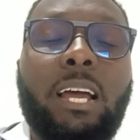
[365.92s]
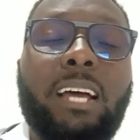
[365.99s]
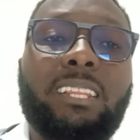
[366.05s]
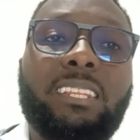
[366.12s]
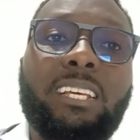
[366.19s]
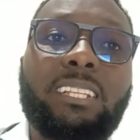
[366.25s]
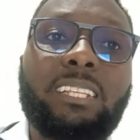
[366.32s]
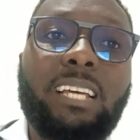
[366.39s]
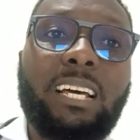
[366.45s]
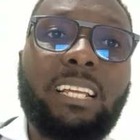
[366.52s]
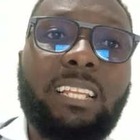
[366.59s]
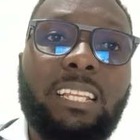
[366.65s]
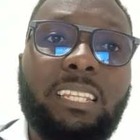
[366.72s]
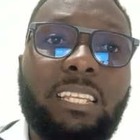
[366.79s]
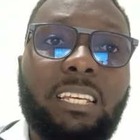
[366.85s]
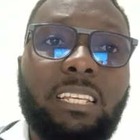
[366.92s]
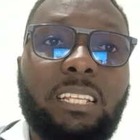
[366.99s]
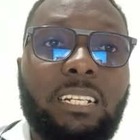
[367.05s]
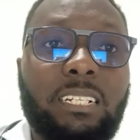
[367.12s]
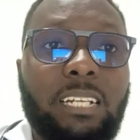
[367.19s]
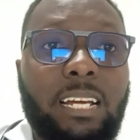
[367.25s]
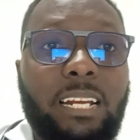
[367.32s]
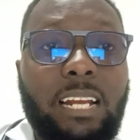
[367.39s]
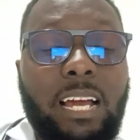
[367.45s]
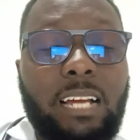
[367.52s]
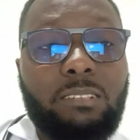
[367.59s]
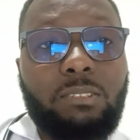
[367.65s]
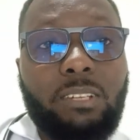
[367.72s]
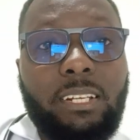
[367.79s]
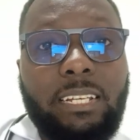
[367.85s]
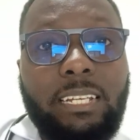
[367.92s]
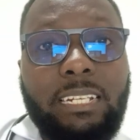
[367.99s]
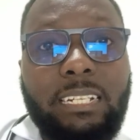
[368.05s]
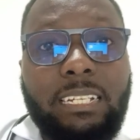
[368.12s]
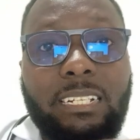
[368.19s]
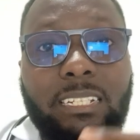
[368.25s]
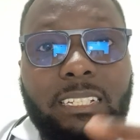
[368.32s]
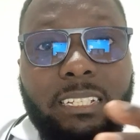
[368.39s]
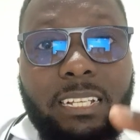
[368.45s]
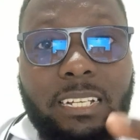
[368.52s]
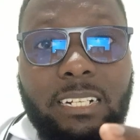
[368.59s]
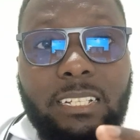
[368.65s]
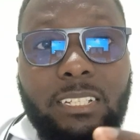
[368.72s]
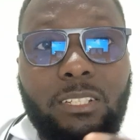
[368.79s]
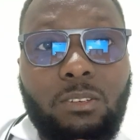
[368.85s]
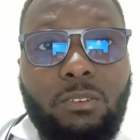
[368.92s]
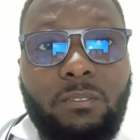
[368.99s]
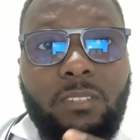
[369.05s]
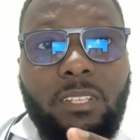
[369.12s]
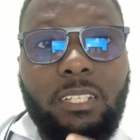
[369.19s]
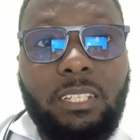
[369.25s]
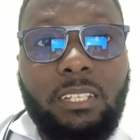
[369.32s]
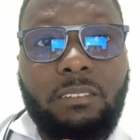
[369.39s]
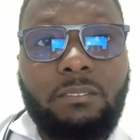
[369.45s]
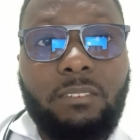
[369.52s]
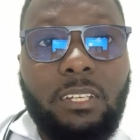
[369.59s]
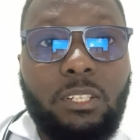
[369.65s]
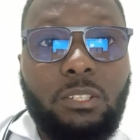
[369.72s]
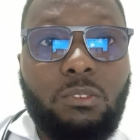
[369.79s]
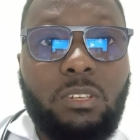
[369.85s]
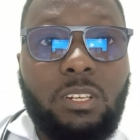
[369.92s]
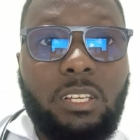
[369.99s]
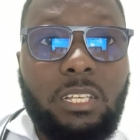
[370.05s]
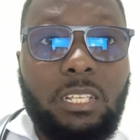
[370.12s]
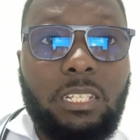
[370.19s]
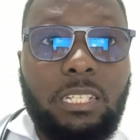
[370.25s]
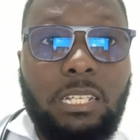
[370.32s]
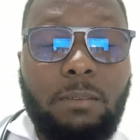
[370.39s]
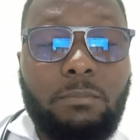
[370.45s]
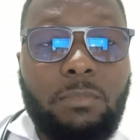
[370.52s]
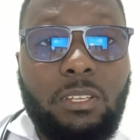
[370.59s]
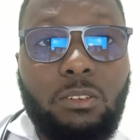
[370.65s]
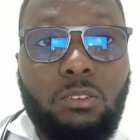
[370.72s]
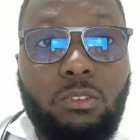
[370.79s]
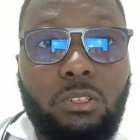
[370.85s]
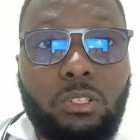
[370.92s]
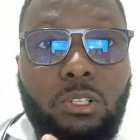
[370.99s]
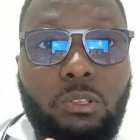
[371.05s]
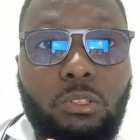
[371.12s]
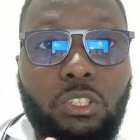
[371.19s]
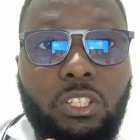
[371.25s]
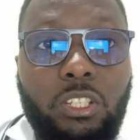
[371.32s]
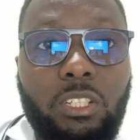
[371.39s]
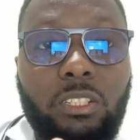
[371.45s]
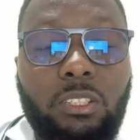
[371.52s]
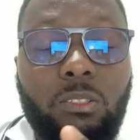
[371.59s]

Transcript: And then the other thing that can actually increase the risk of this infection is something called douching.